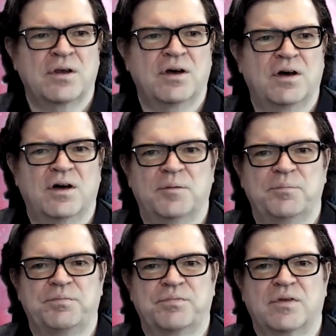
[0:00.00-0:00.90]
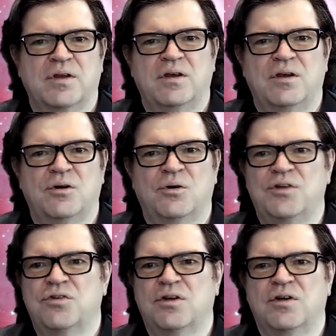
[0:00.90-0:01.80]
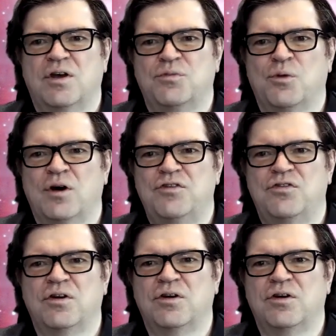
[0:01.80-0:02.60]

as more or less